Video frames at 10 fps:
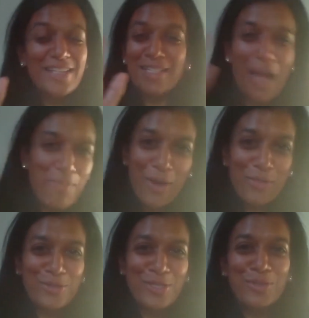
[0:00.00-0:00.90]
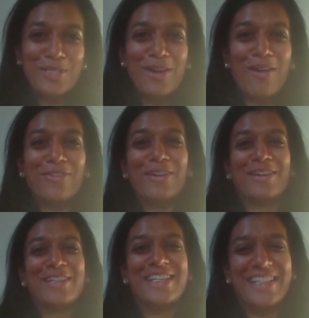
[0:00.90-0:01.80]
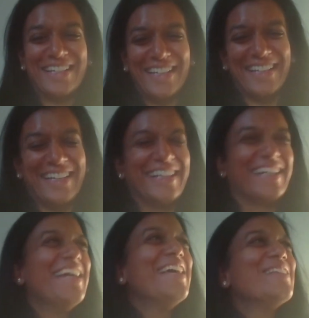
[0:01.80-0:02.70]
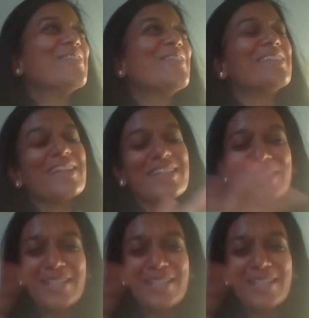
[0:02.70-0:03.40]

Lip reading: Stop all those stool softeners. So he's like,